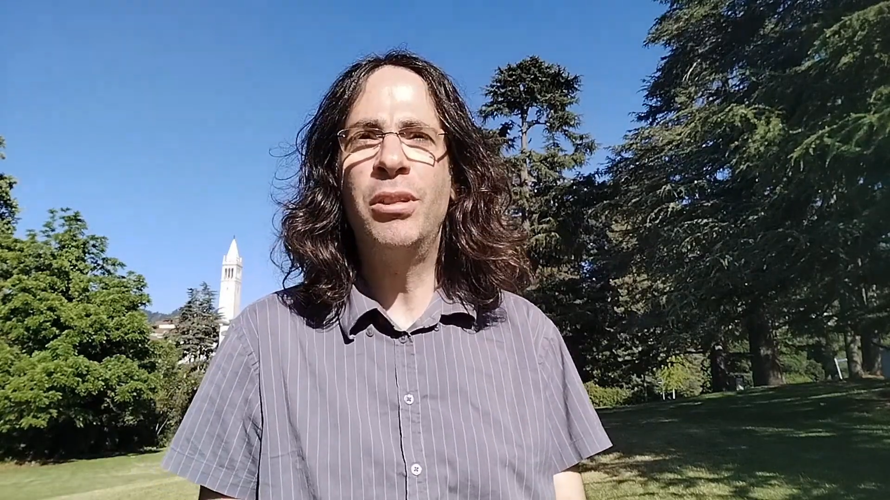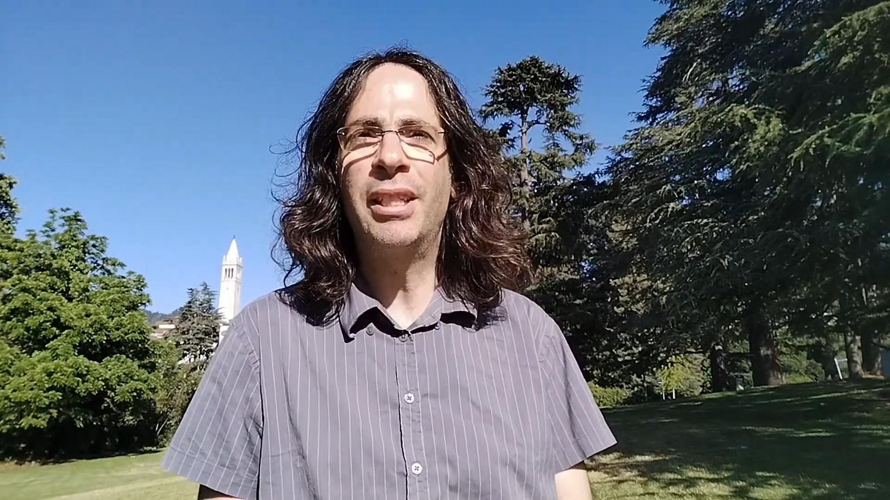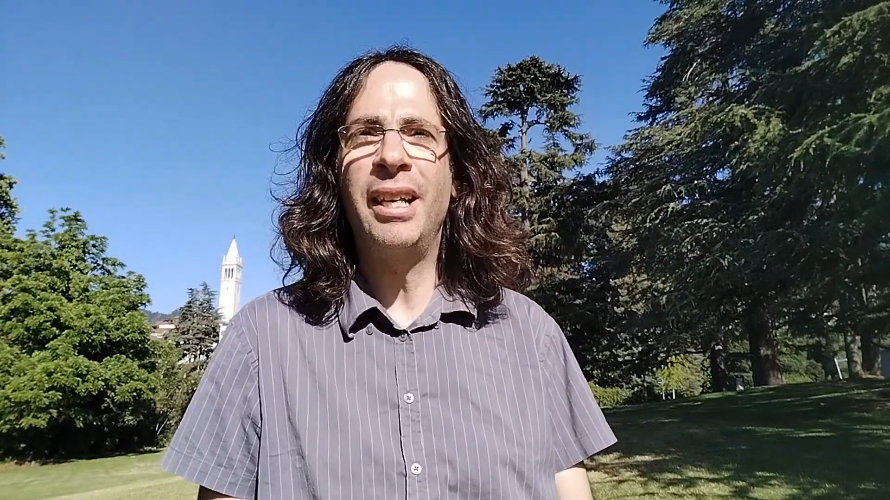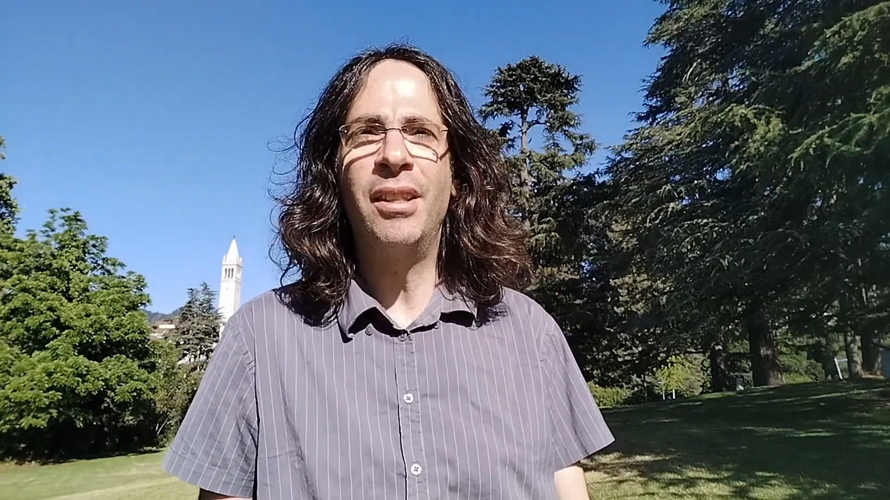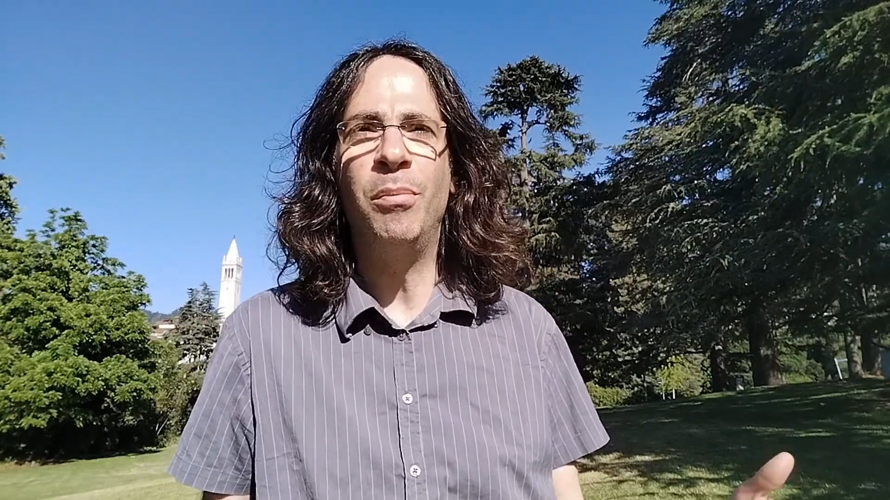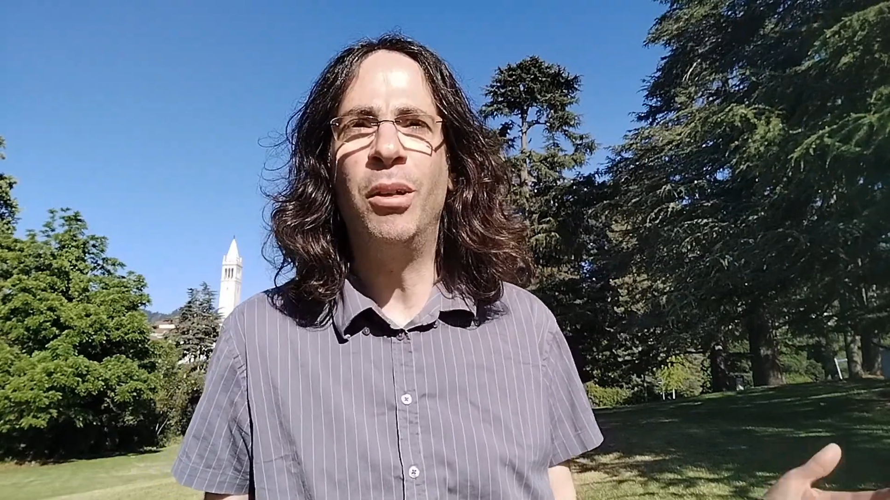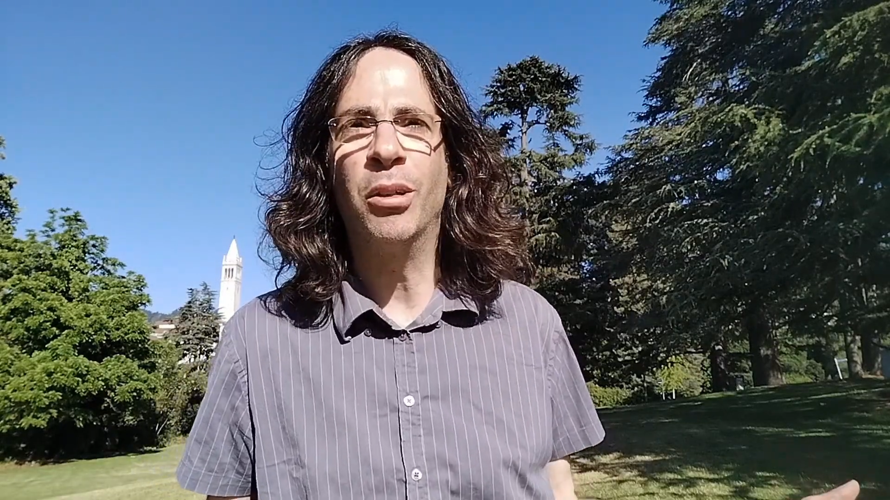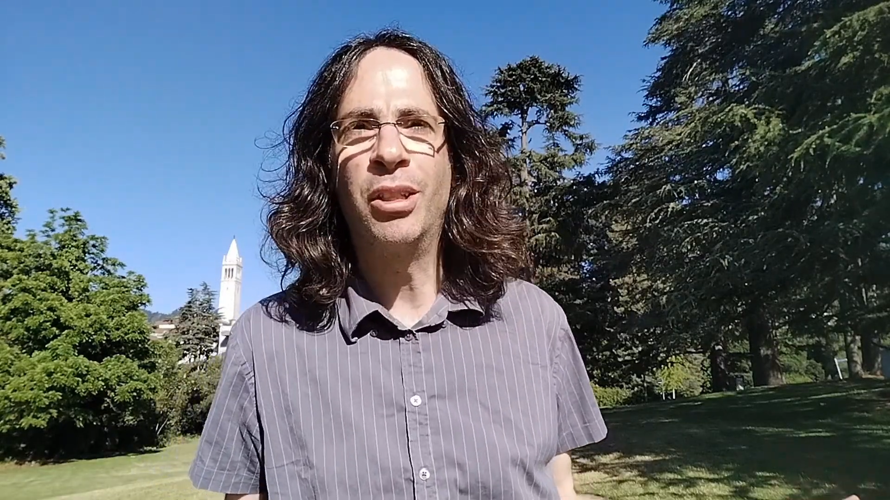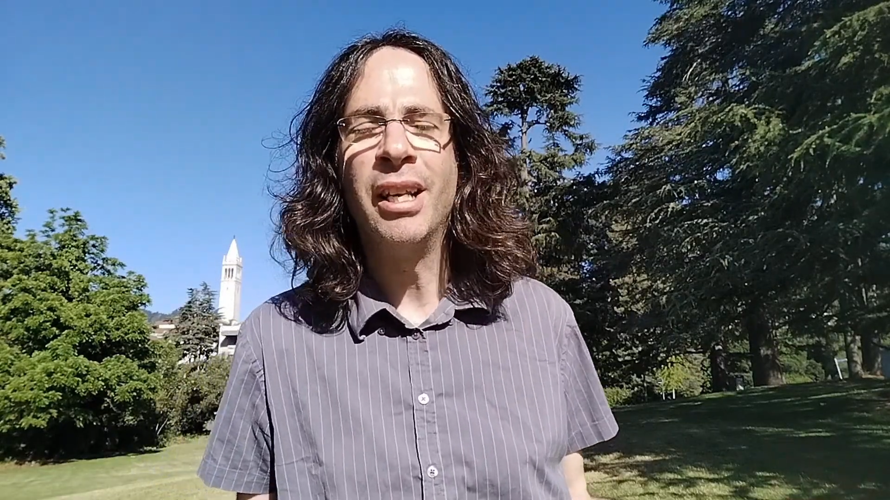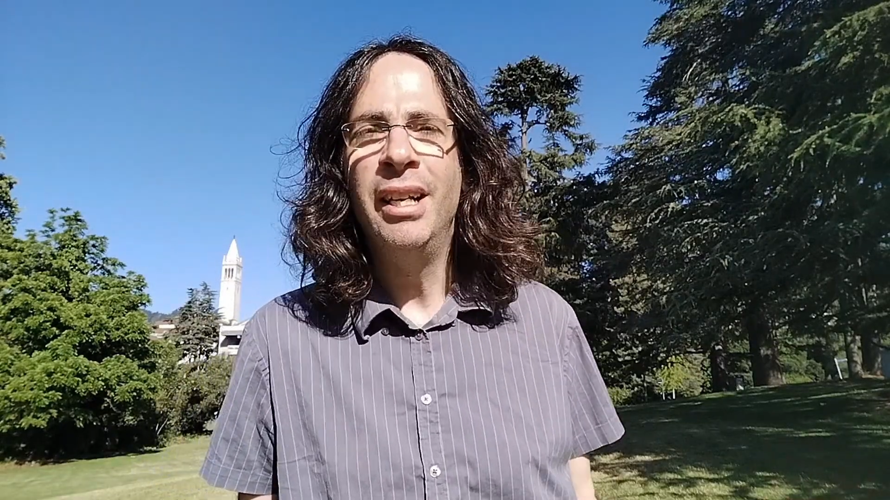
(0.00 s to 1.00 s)
outside the
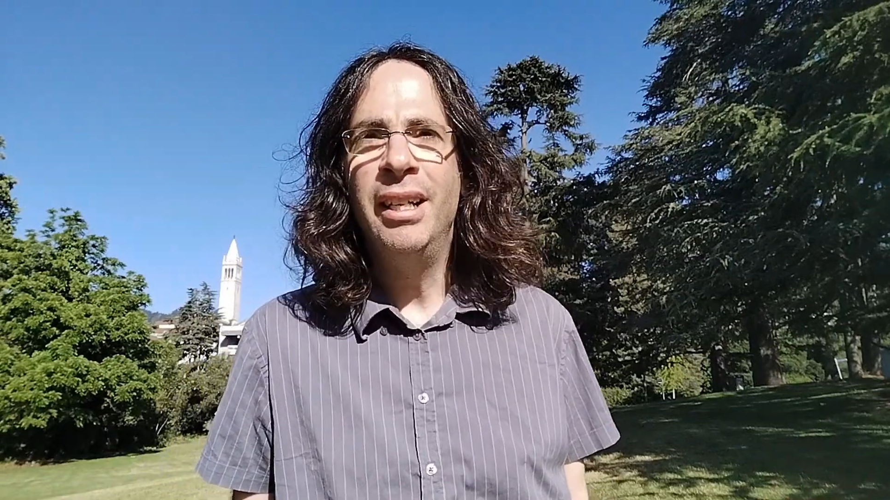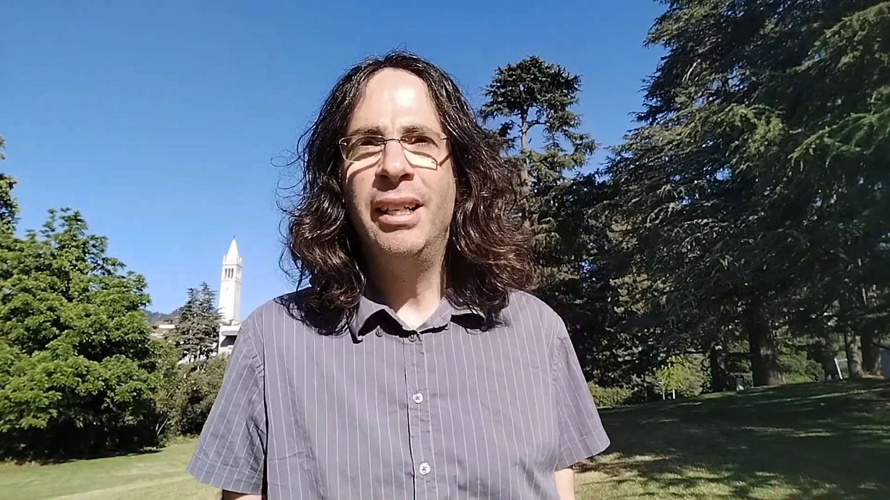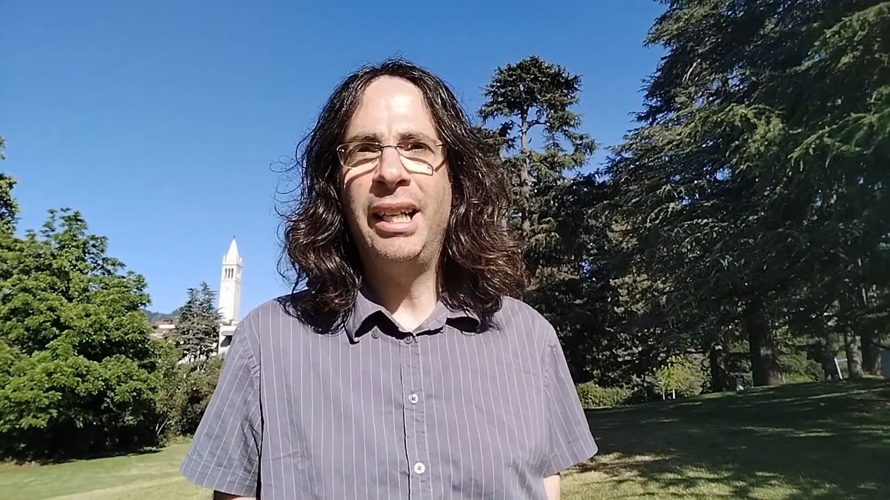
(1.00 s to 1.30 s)
box,